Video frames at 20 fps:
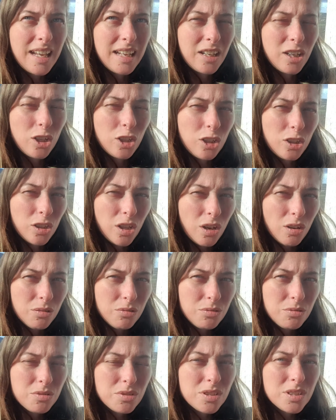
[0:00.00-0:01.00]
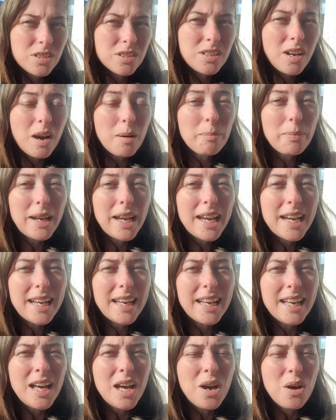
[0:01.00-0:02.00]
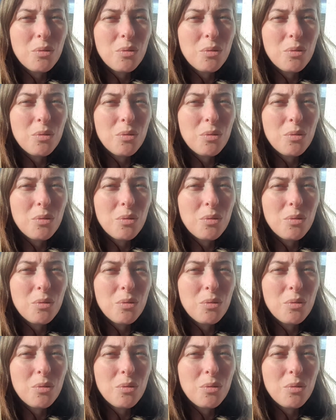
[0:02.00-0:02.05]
closed topic,